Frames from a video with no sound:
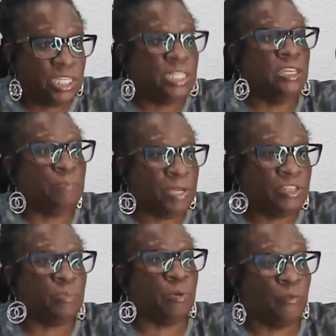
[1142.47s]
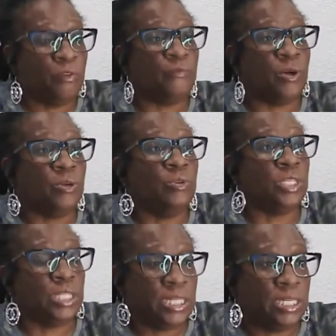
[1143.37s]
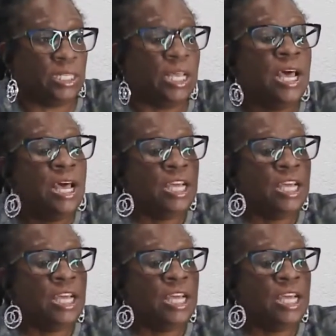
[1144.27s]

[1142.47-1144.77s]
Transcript: GT Picture Perfect Photos and things."